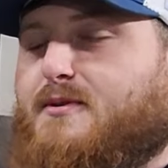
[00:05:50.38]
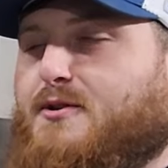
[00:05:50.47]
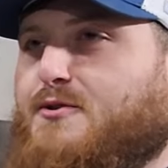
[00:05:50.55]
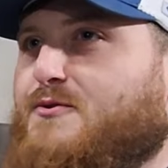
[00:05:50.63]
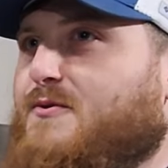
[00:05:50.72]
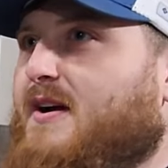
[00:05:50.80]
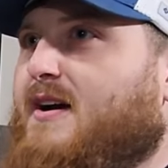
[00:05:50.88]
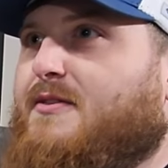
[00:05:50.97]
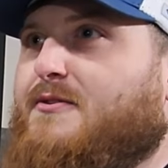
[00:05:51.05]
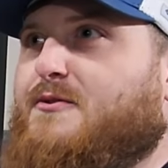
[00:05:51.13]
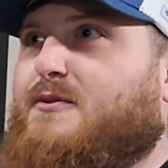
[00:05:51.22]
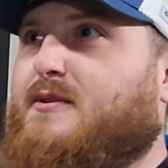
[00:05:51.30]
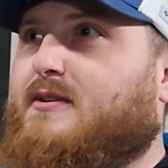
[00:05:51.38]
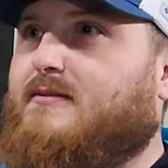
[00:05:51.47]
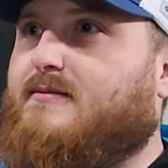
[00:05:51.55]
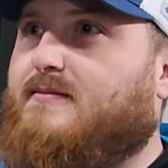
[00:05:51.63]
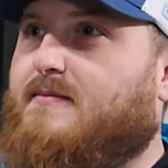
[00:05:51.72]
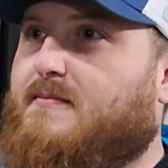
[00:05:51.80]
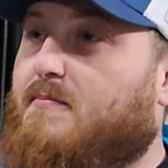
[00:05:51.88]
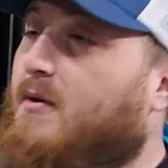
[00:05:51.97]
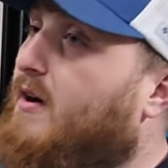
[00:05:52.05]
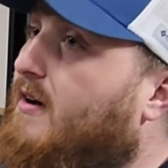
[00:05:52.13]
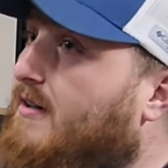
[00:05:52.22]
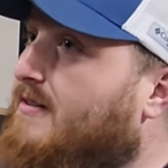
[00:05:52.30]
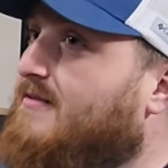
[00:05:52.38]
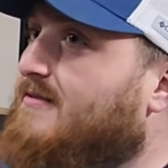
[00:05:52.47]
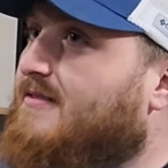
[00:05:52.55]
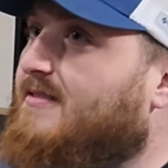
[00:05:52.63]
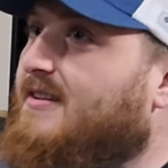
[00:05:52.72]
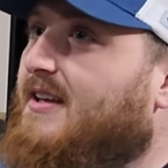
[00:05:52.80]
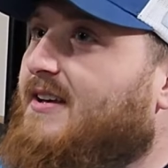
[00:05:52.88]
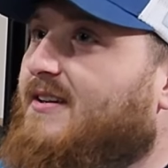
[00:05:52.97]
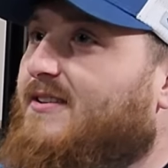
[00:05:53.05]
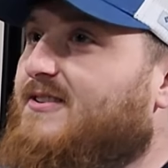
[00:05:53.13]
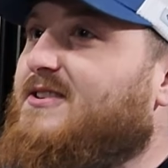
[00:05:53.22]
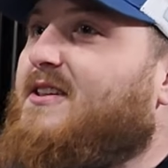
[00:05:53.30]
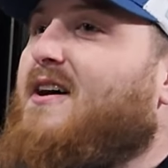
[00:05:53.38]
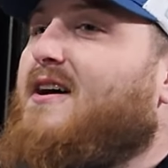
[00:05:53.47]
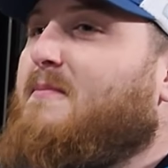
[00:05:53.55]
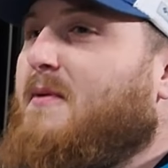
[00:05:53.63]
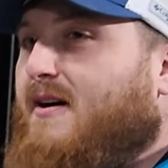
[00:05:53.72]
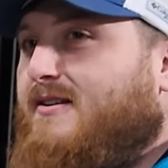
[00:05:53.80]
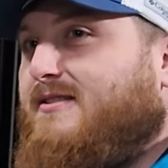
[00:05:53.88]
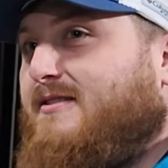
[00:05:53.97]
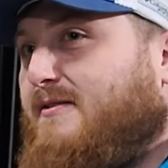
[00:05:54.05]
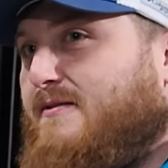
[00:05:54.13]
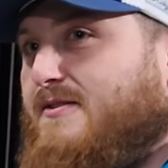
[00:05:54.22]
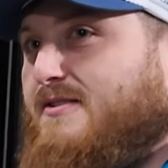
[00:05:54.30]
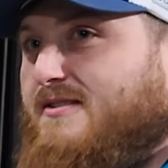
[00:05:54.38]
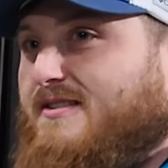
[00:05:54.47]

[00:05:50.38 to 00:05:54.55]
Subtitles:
Blew right through it. But there's a lot of positives.